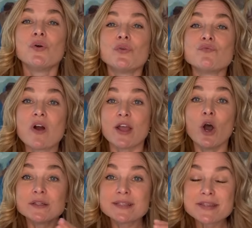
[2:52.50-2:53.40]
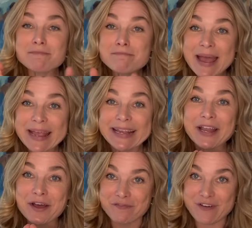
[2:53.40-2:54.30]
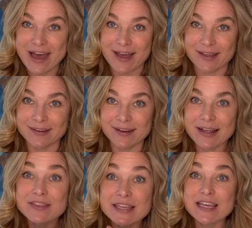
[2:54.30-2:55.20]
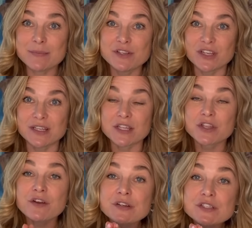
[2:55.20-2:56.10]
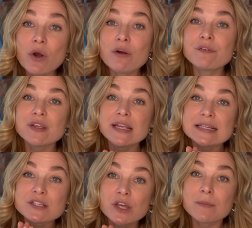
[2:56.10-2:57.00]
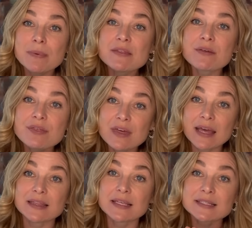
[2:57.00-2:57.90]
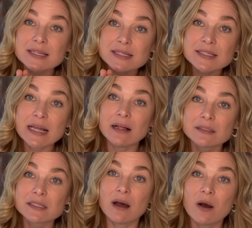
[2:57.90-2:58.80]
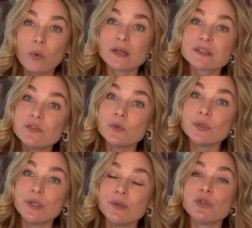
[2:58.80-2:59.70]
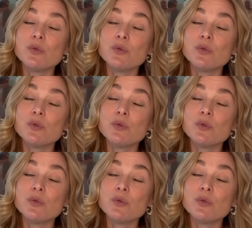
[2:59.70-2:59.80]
Right, onto the main affair, the images. The photography is going to be the thing that's going to sell these artworks for you. You